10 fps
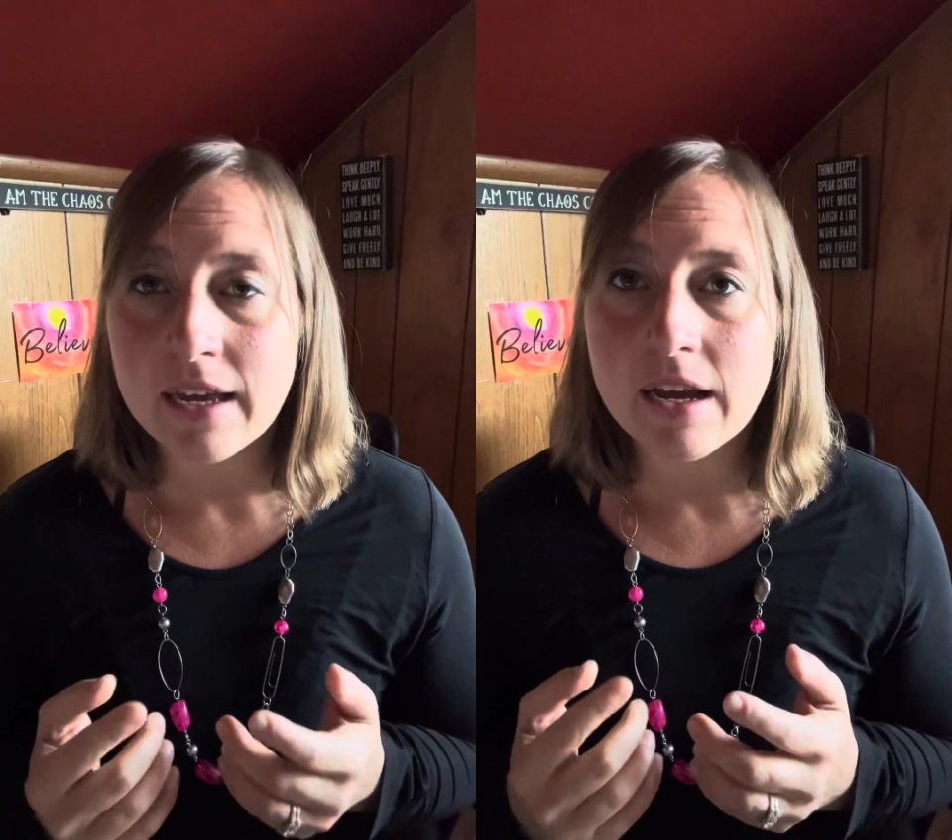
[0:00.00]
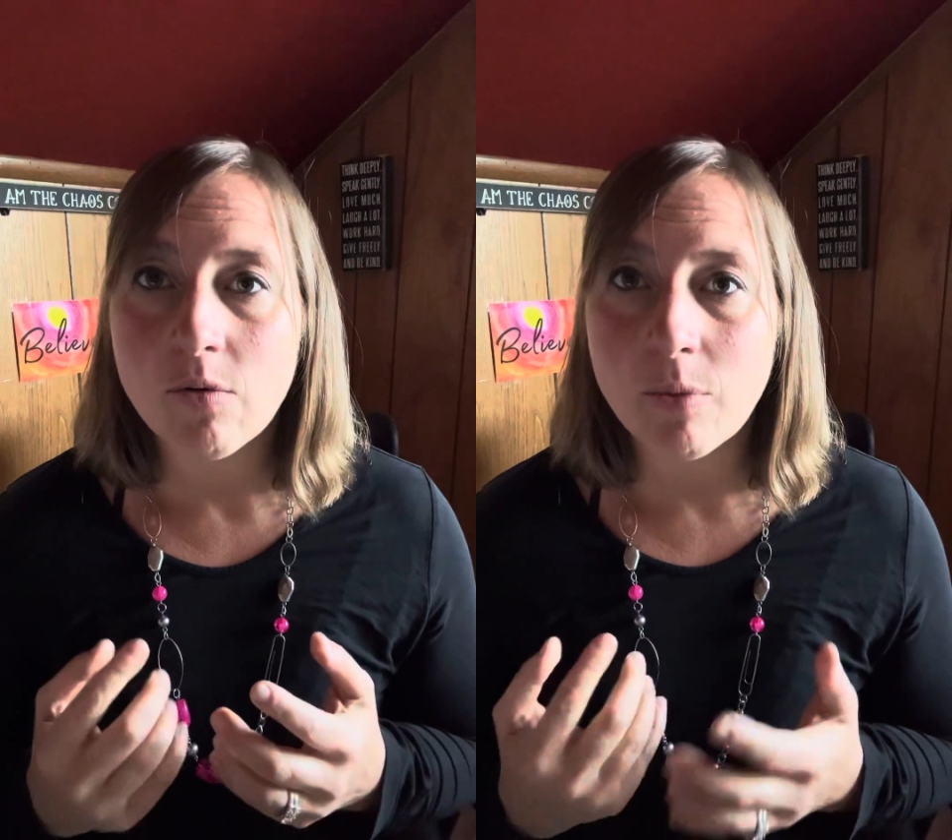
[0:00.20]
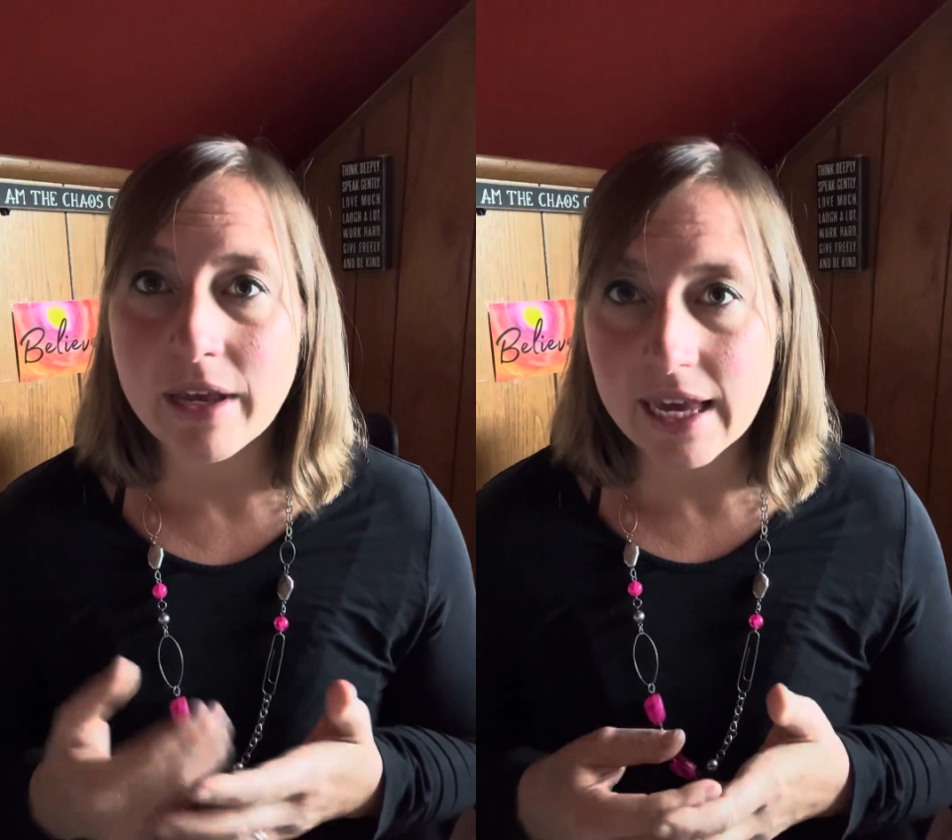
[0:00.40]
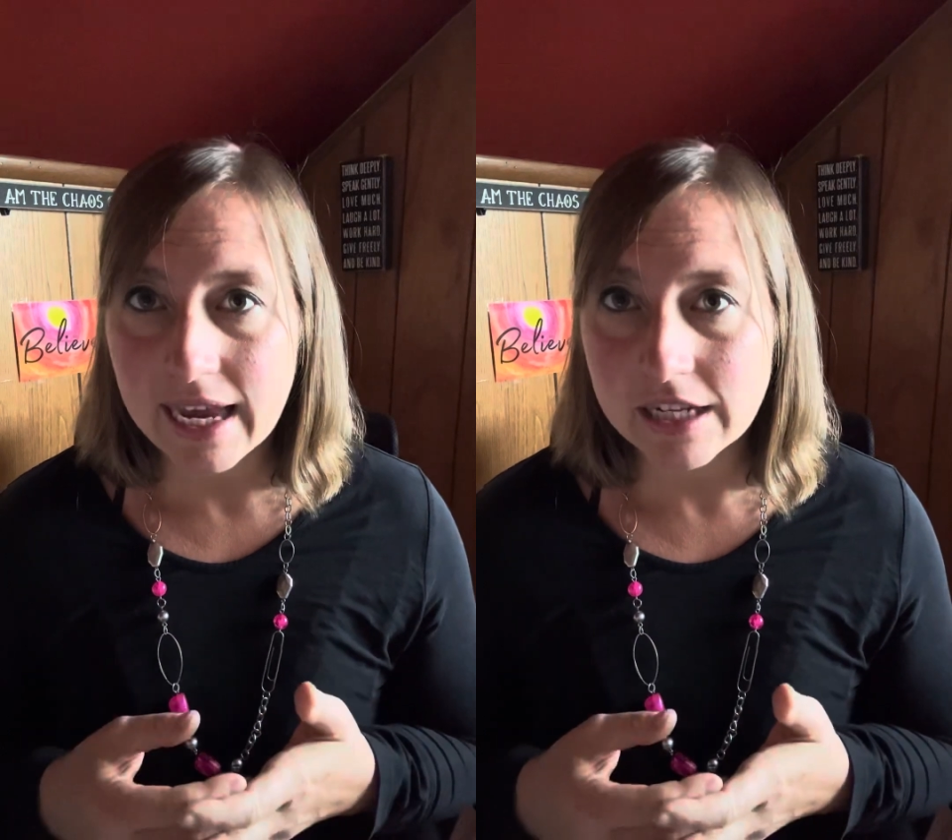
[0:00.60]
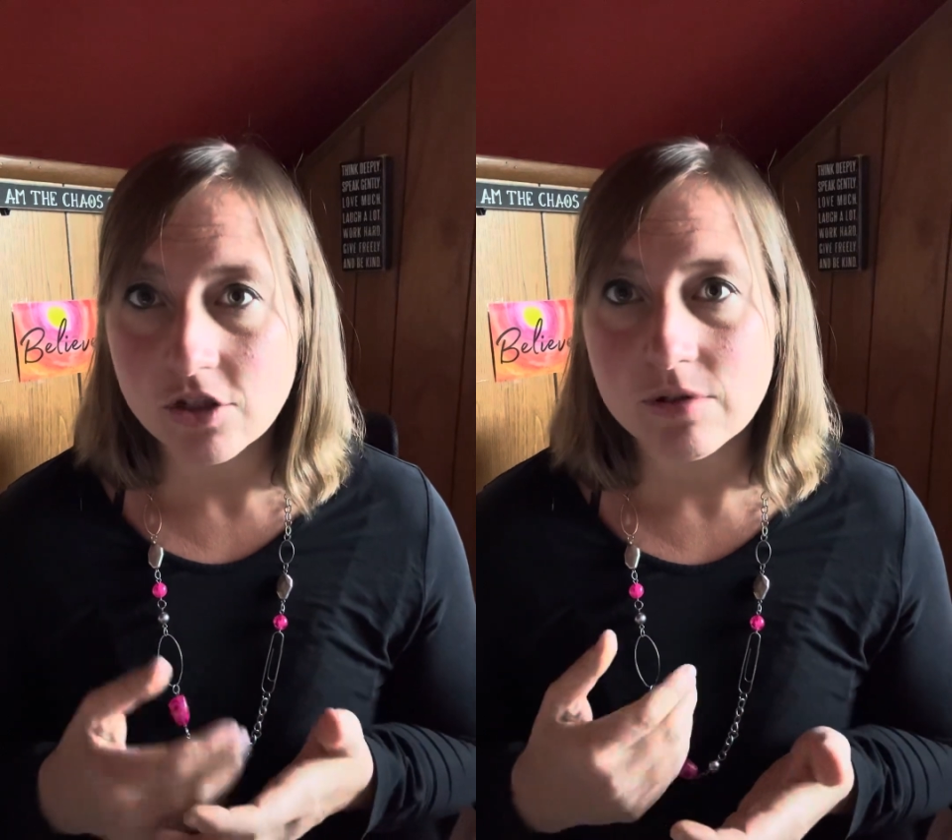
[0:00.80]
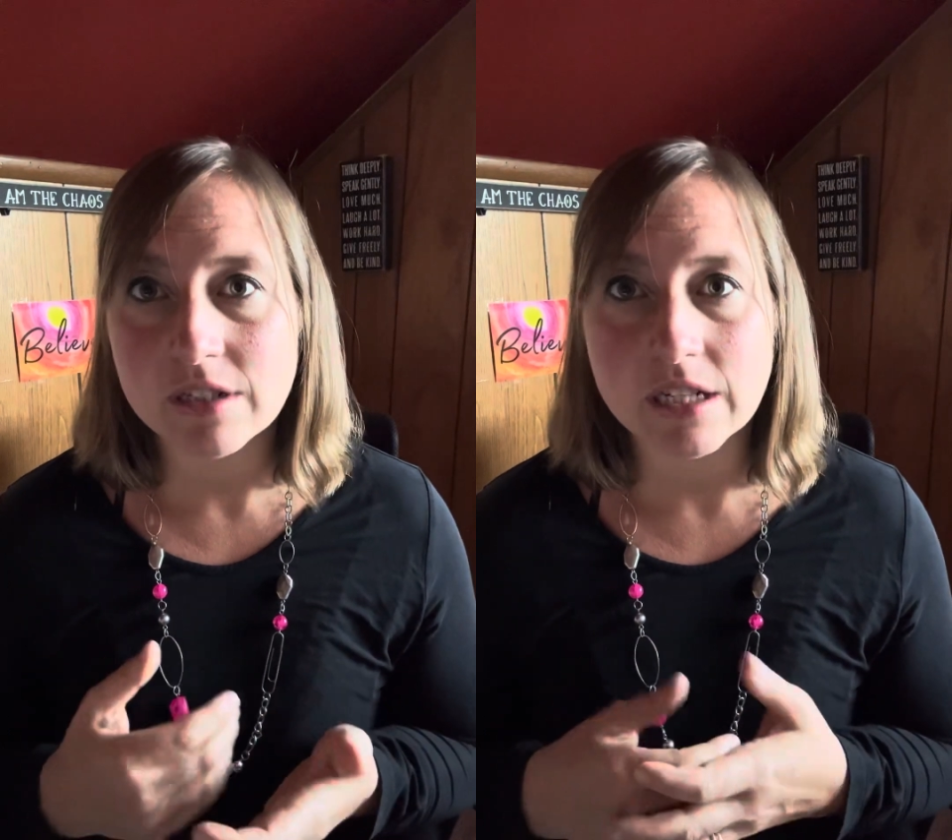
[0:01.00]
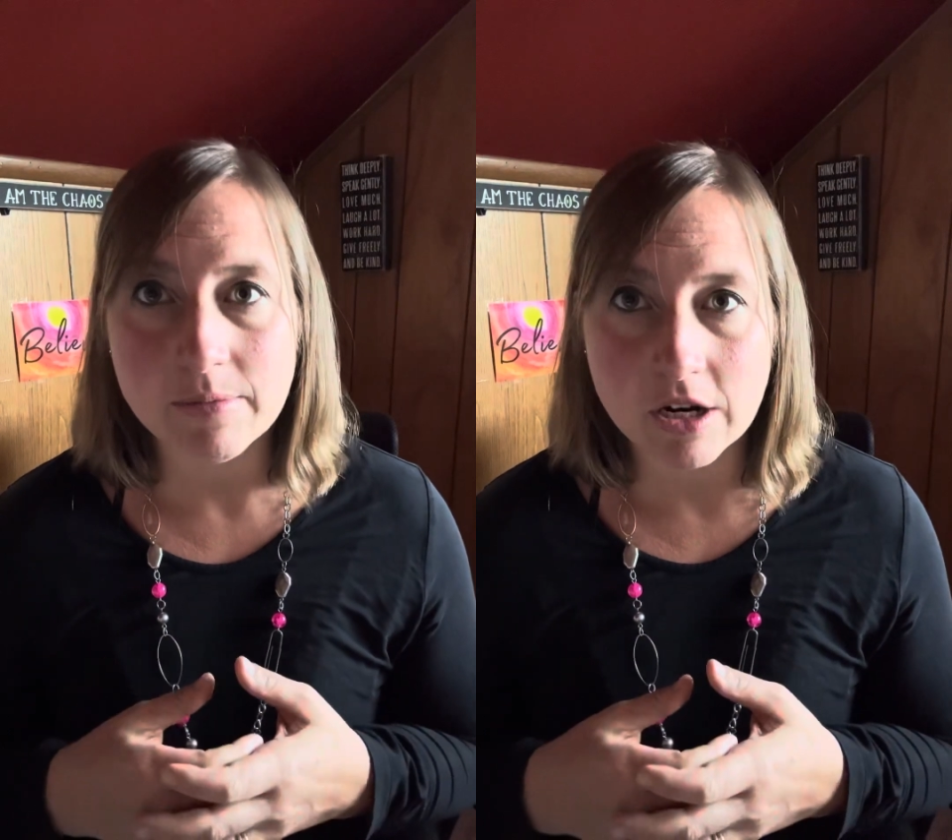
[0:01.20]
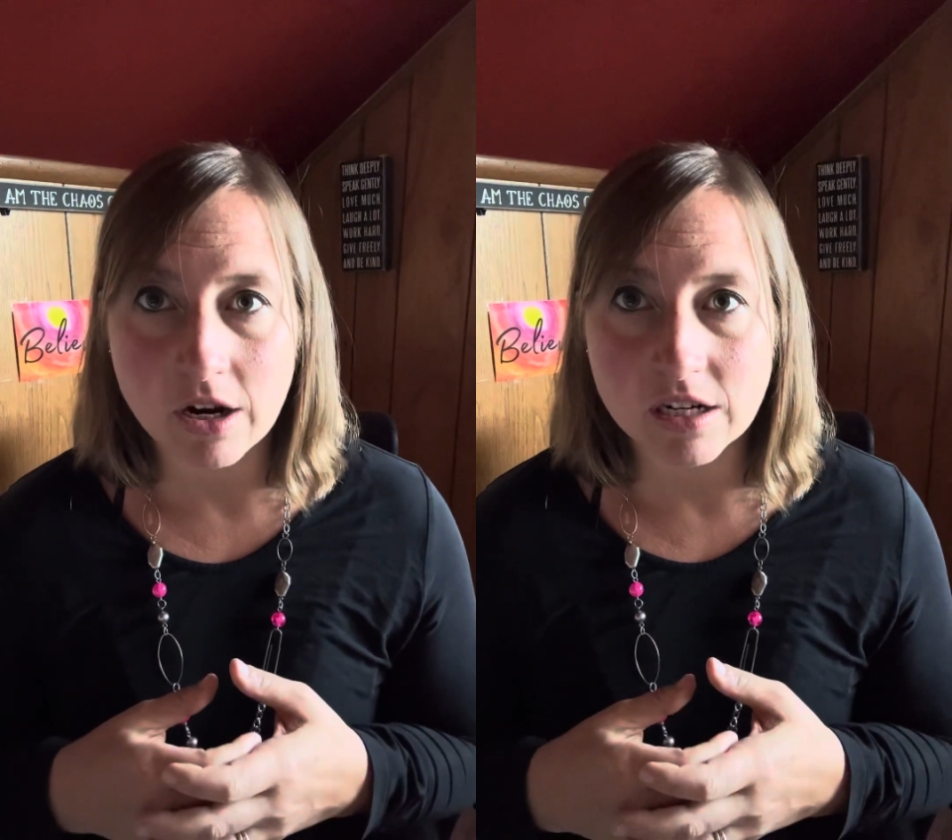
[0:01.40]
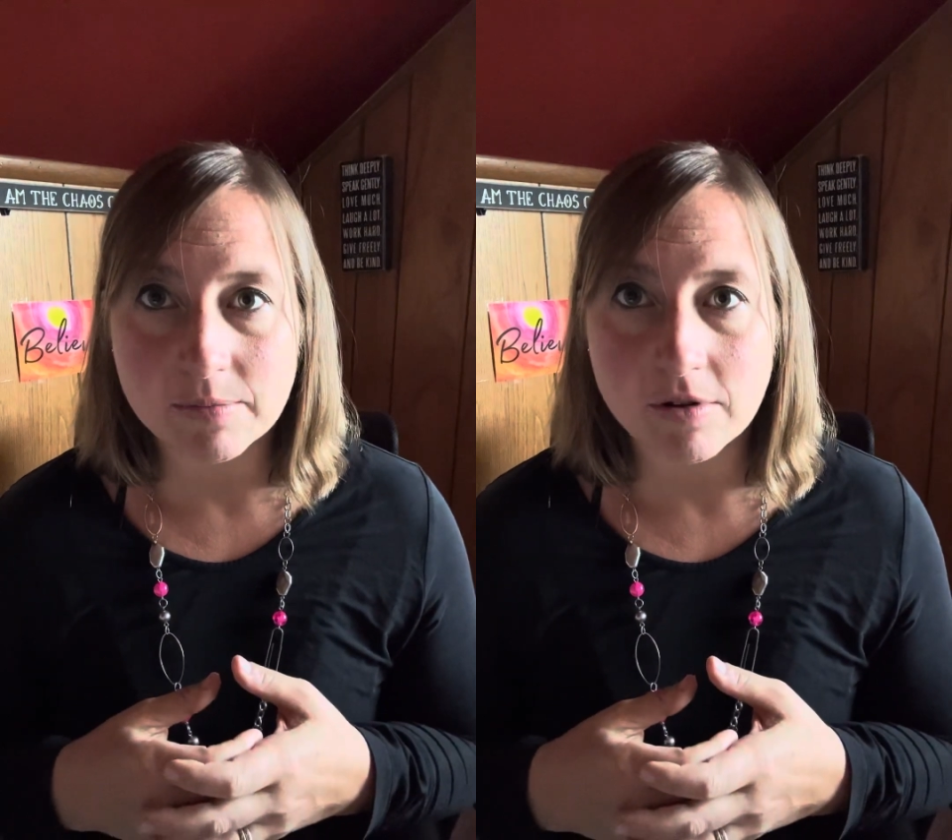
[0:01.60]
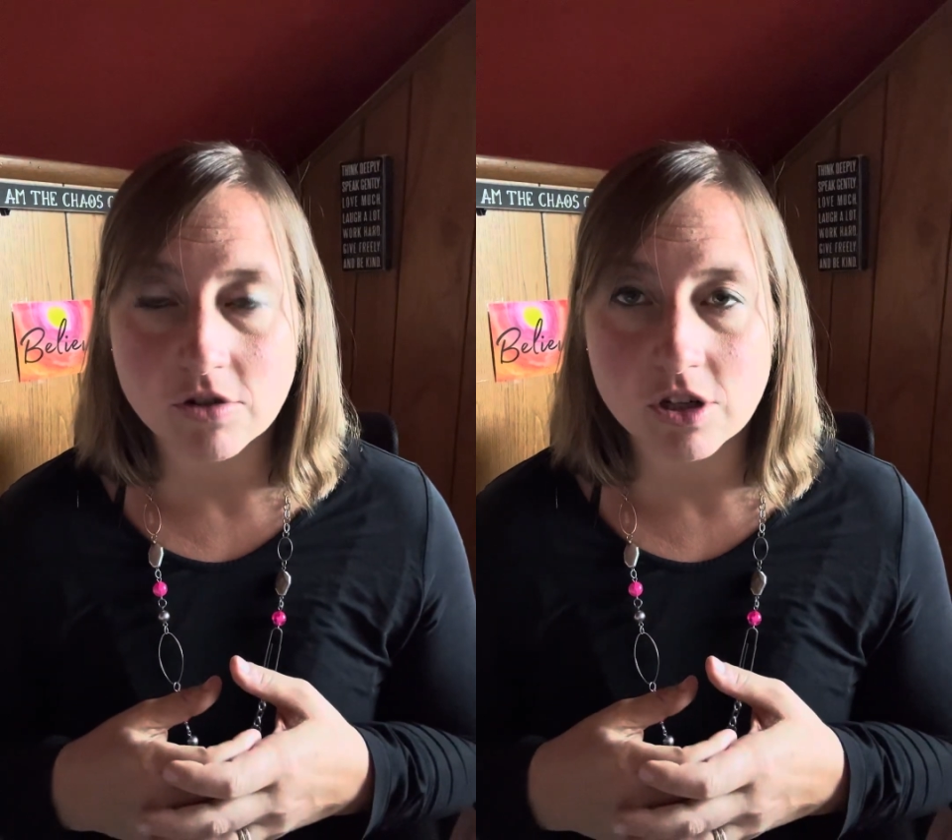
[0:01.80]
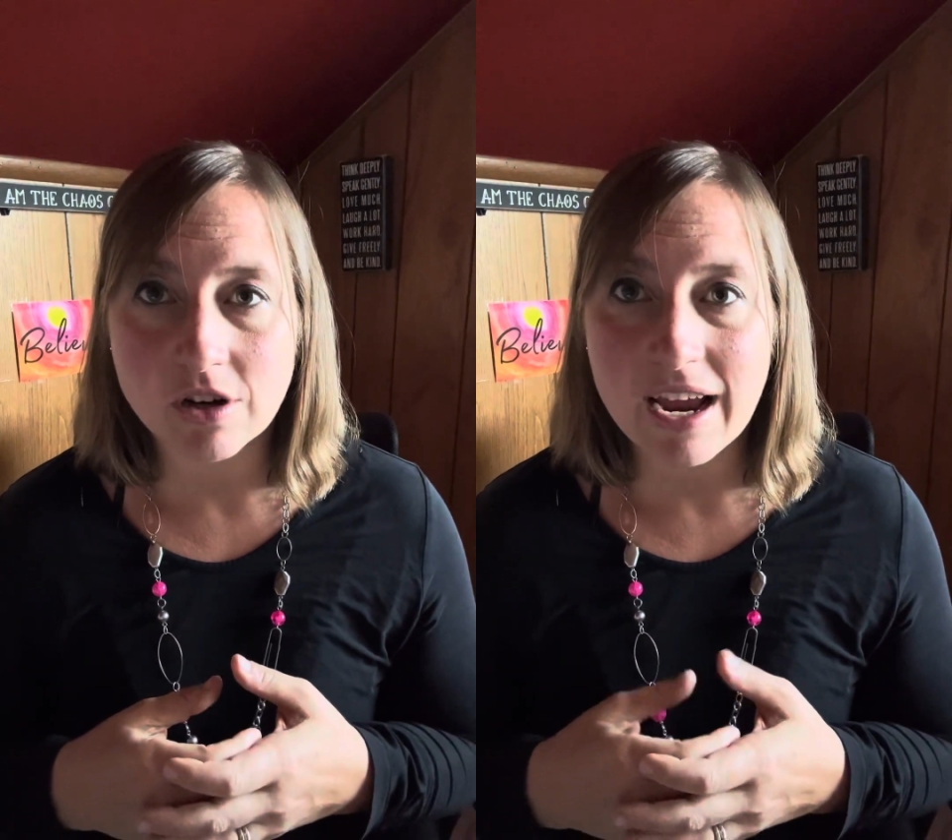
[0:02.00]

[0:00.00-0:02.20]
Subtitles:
What we can do is limit our exposure,